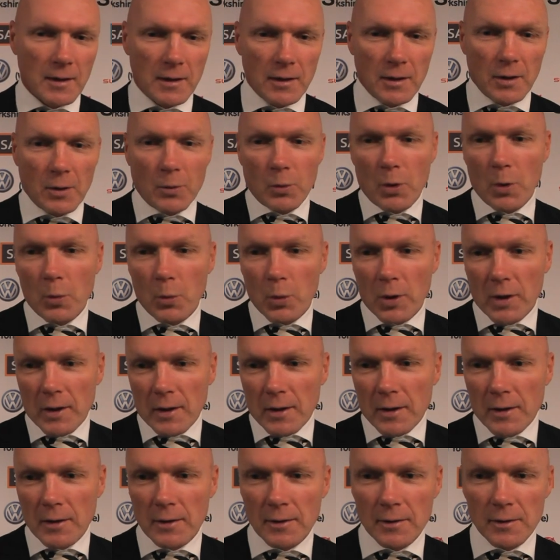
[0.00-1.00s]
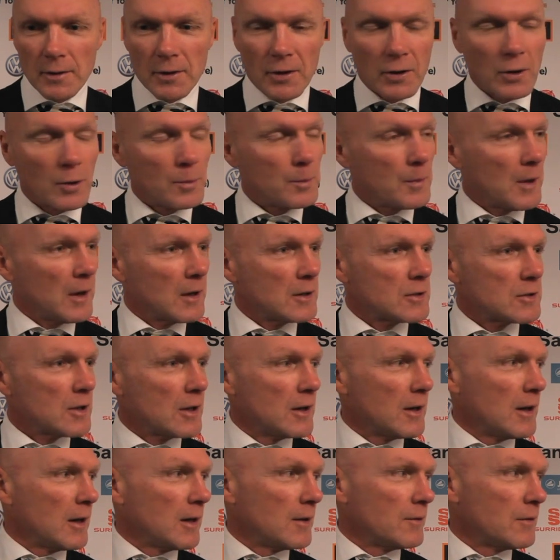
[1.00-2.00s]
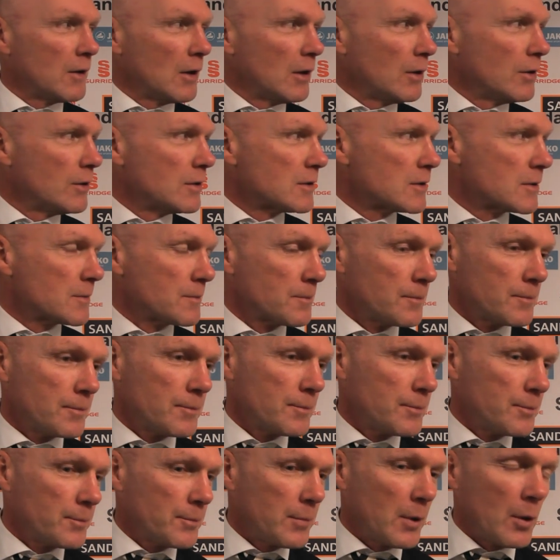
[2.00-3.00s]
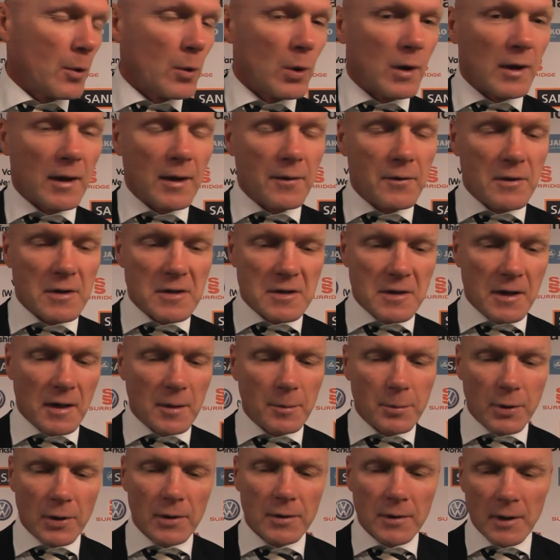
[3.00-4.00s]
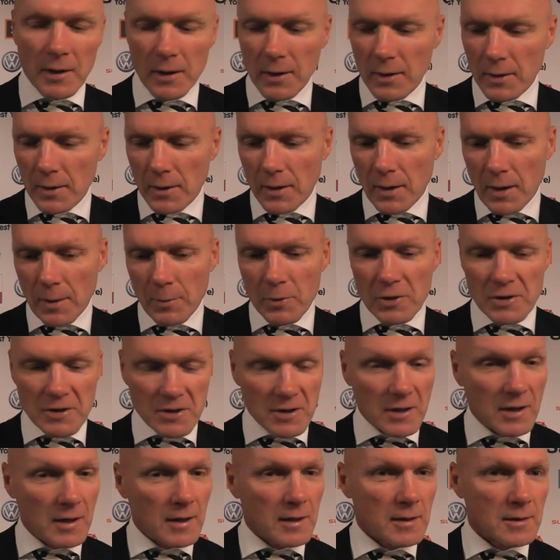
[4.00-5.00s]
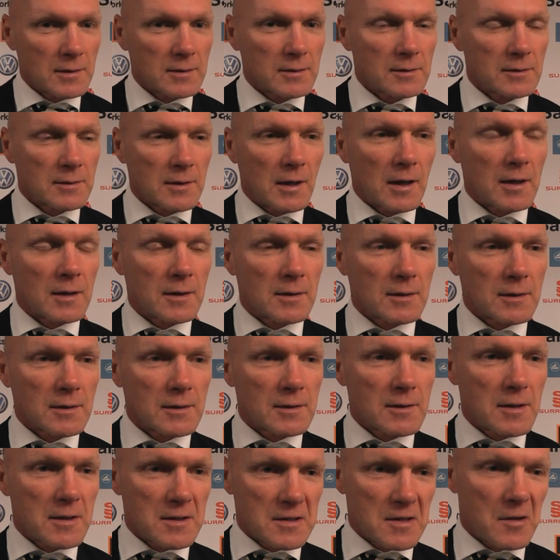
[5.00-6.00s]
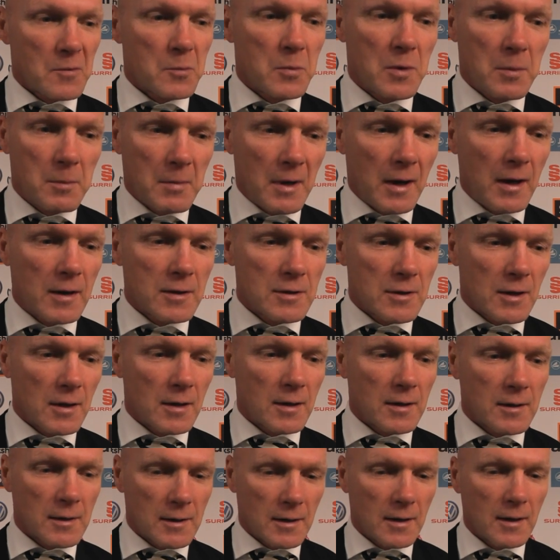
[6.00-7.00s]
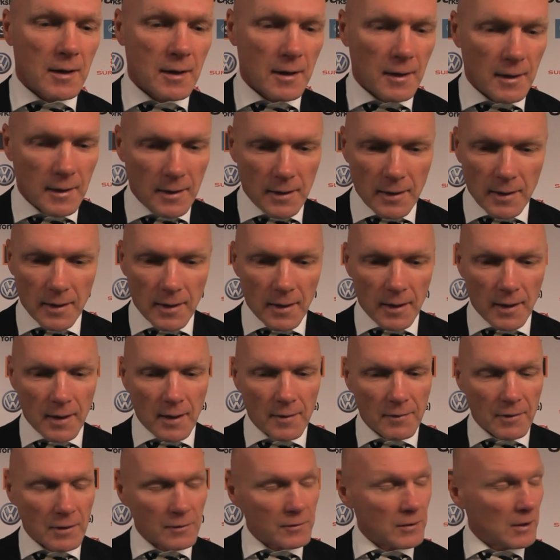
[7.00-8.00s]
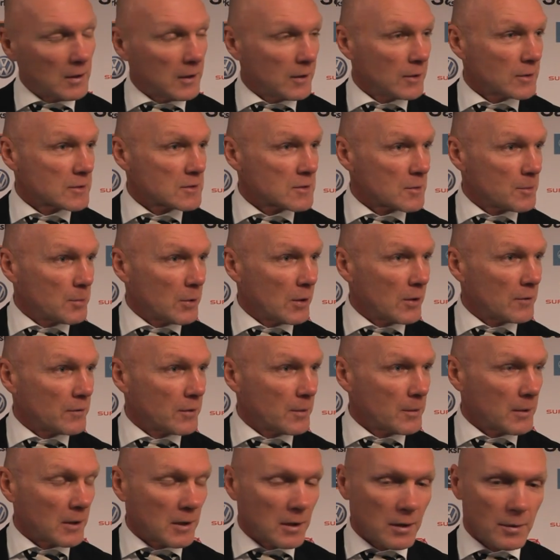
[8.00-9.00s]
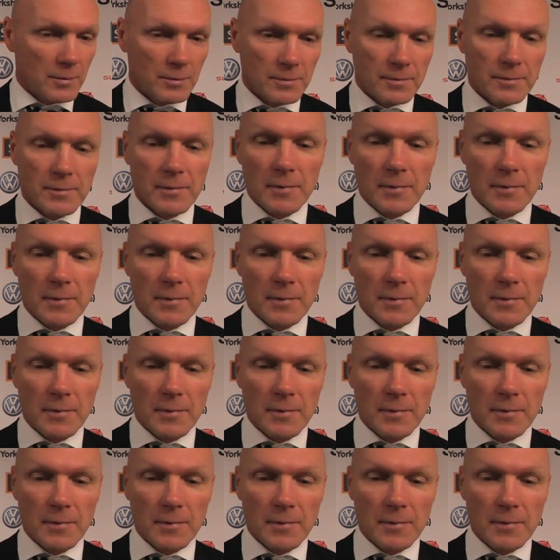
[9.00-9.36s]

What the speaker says: 1 week you're a good manager, and then if you lose, people want to give you a stick. But I must say that since I've been manager, I've had really good support from the club,